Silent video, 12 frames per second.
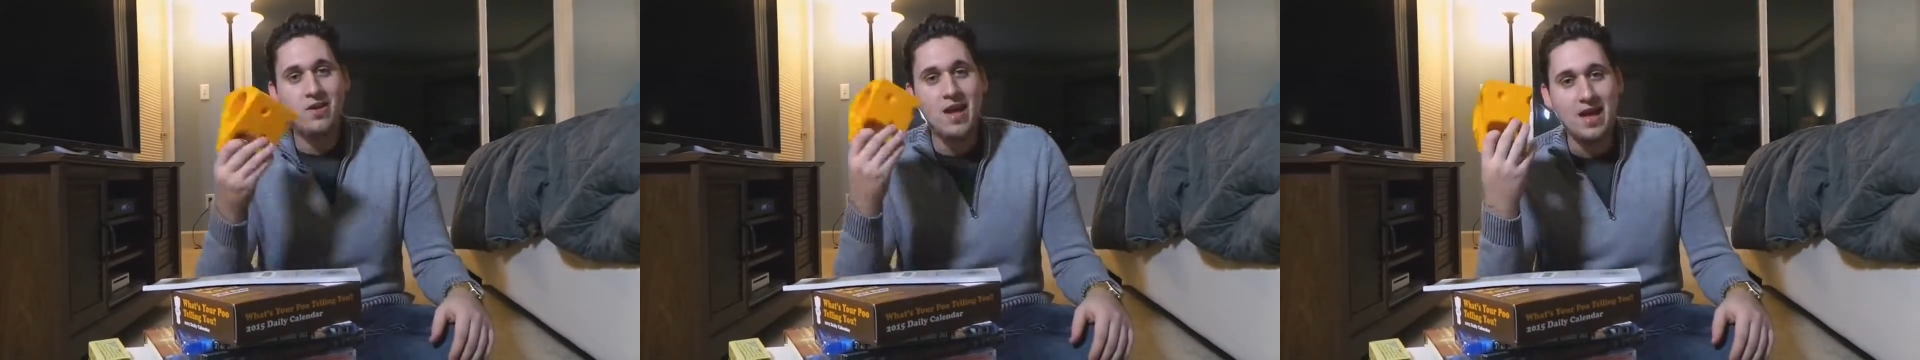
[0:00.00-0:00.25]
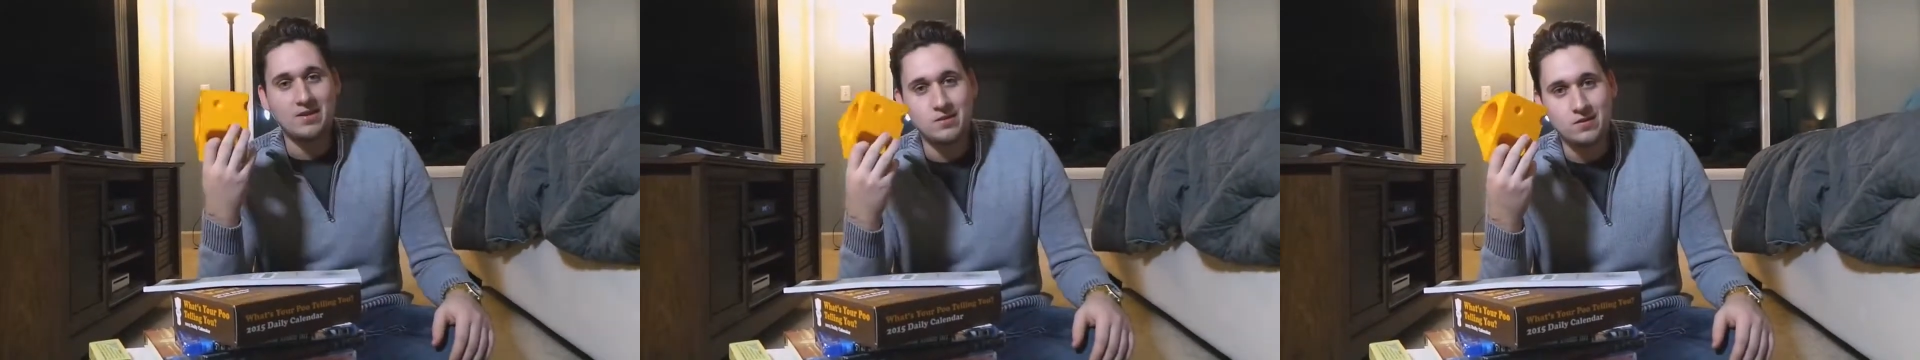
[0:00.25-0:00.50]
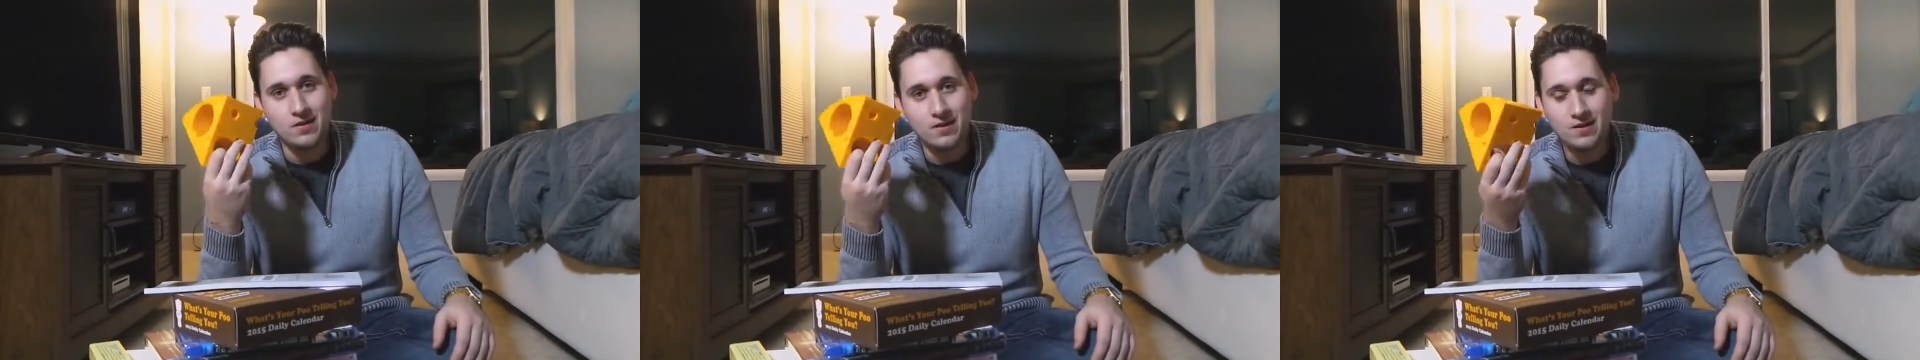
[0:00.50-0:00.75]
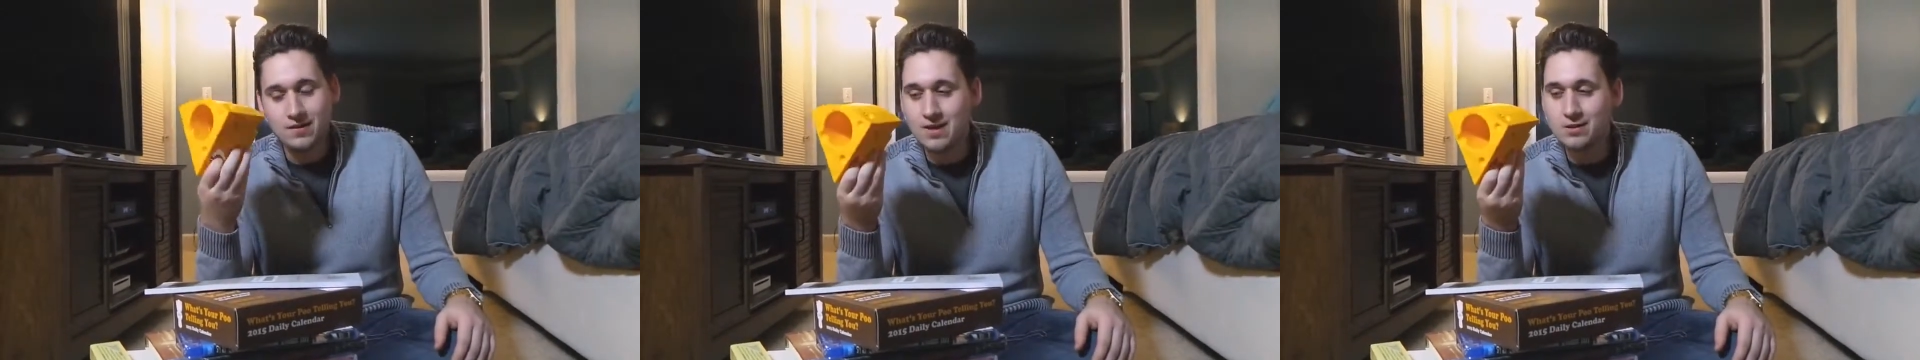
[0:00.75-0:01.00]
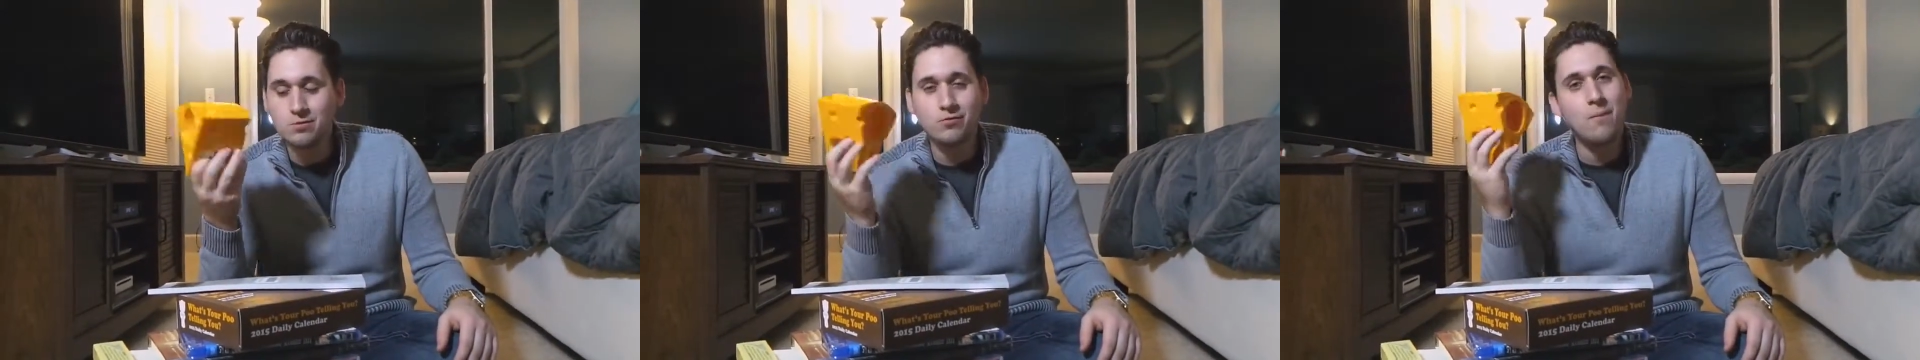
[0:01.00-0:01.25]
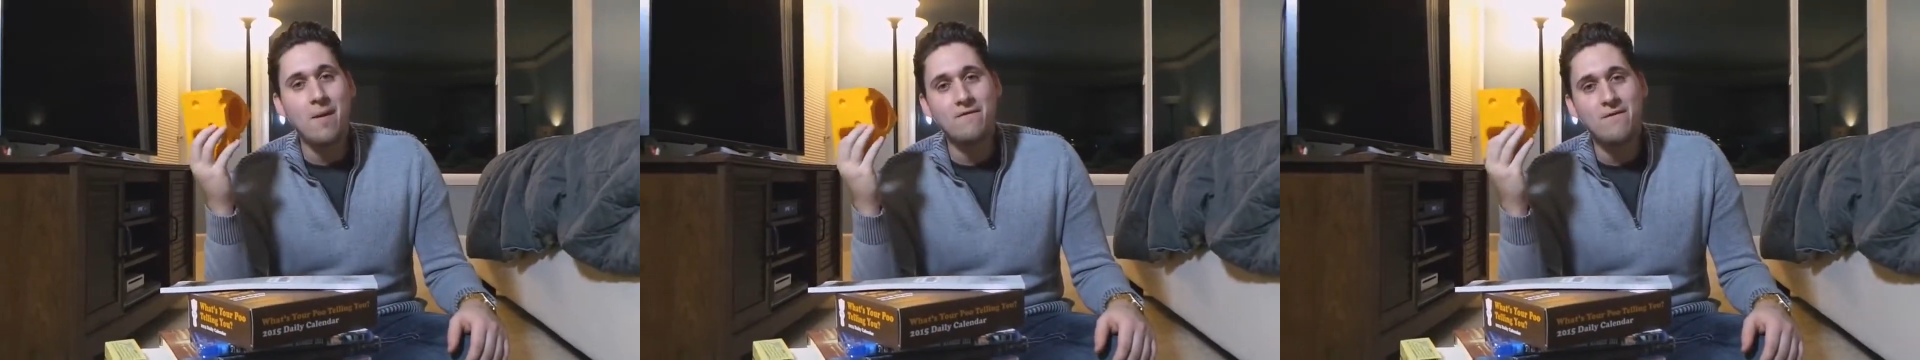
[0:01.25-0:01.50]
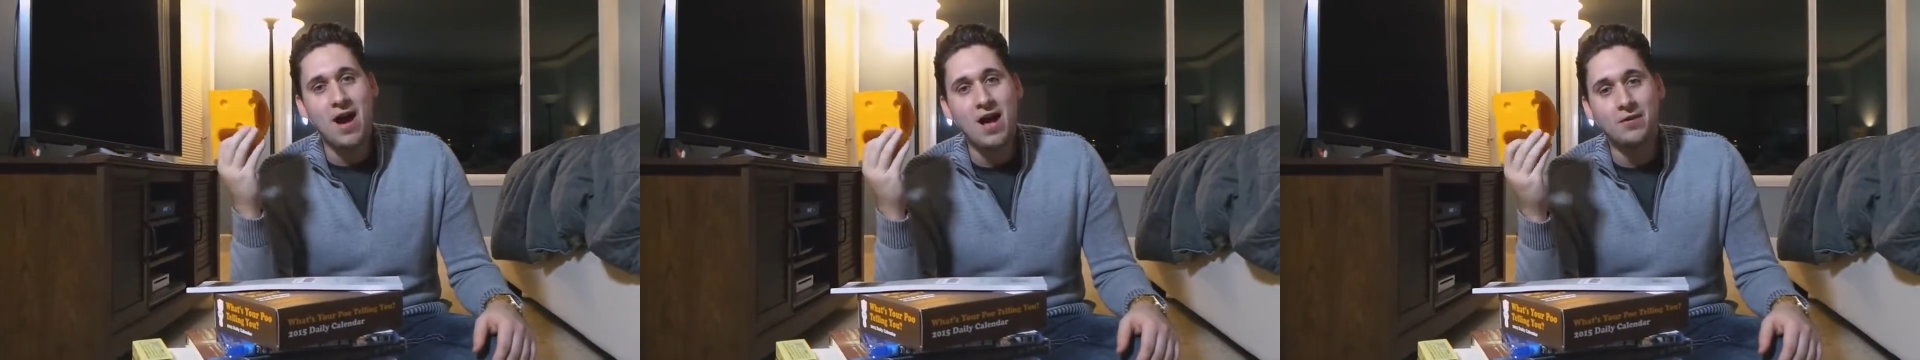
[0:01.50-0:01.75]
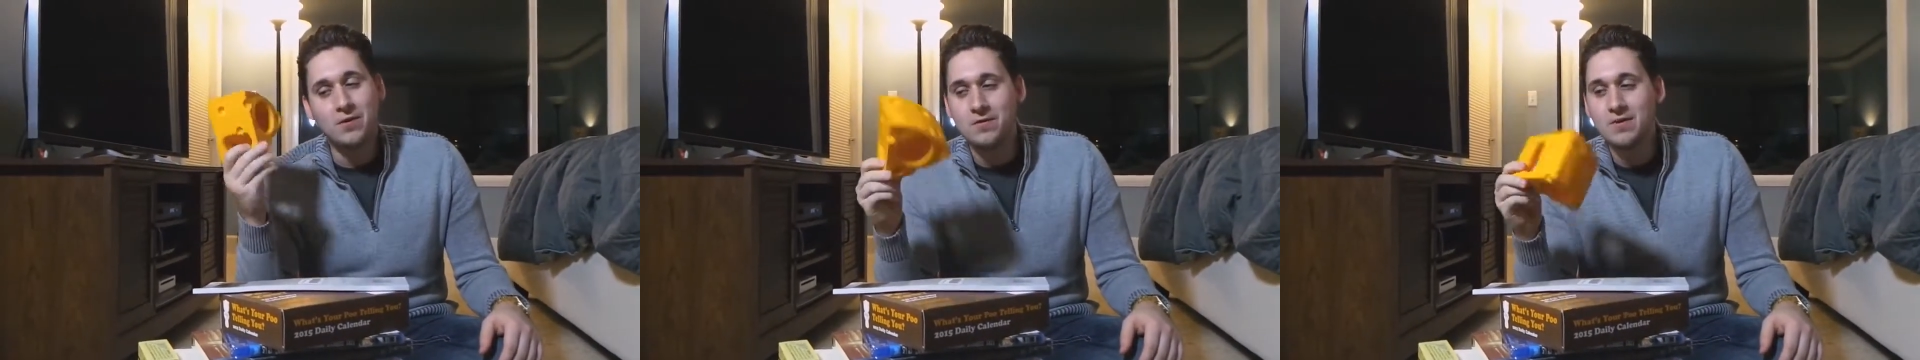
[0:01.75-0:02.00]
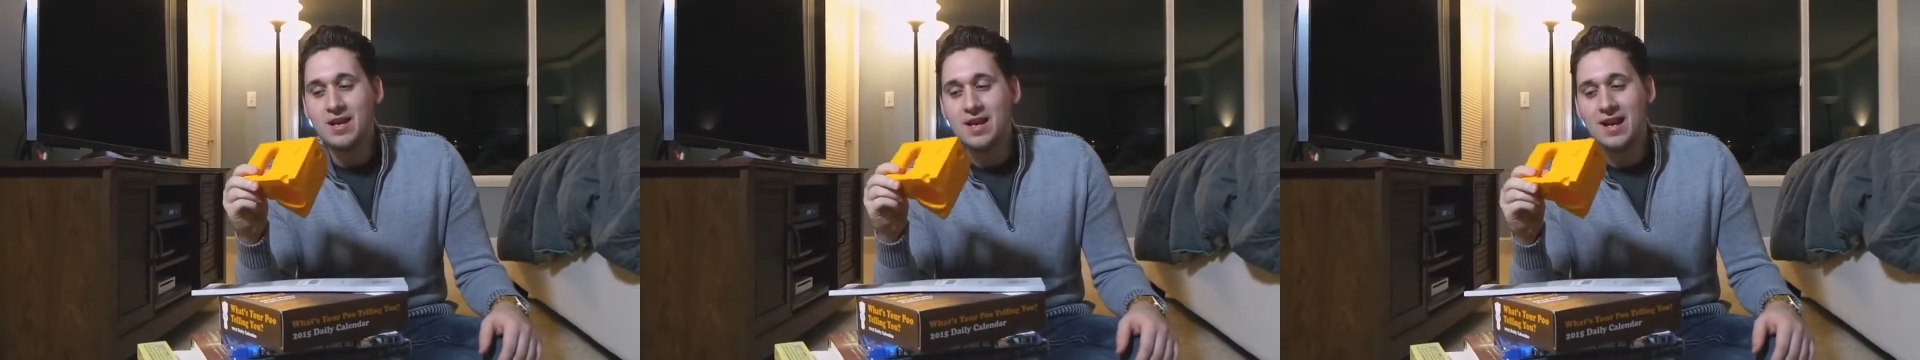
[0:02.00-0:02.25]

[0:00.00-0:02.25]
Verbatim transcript: this. This was from my father.